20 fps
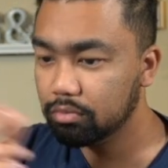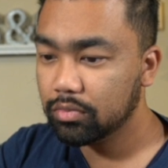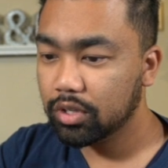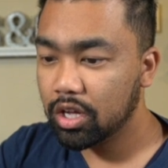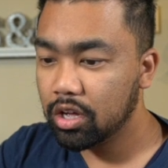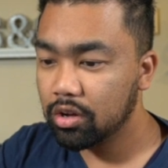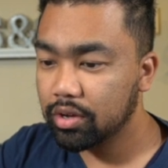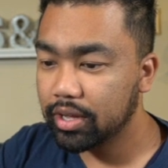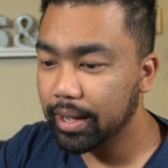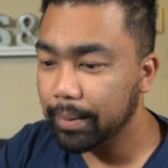
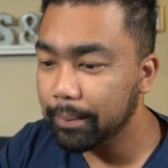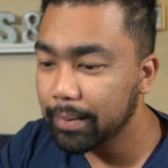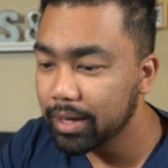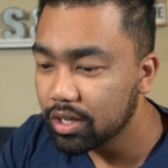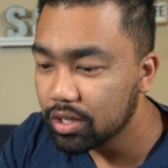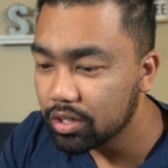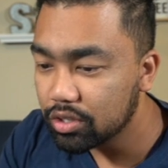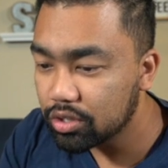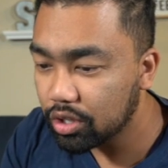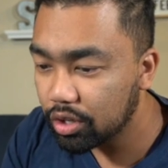Okay,
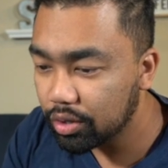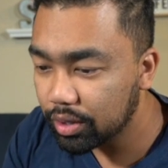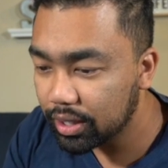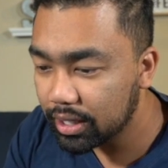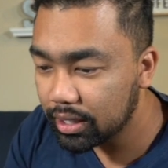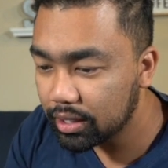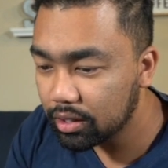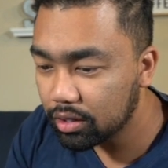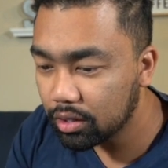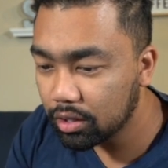so
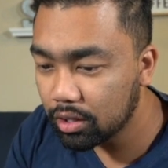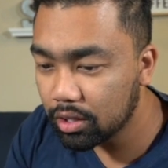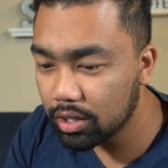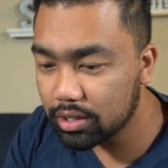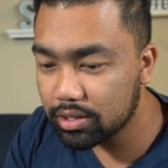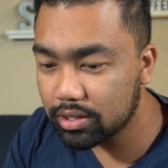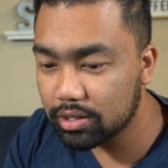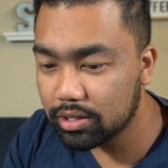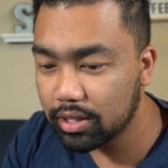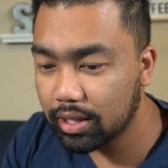it
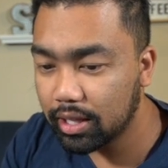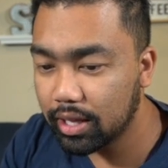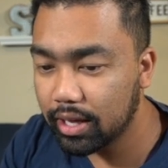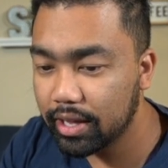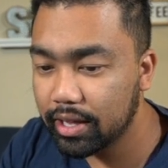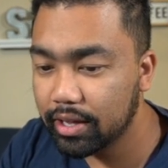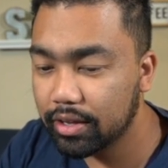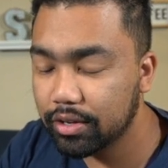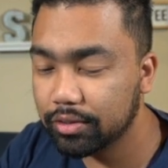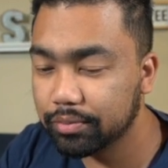looks
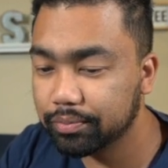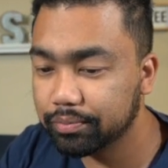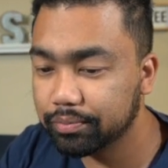like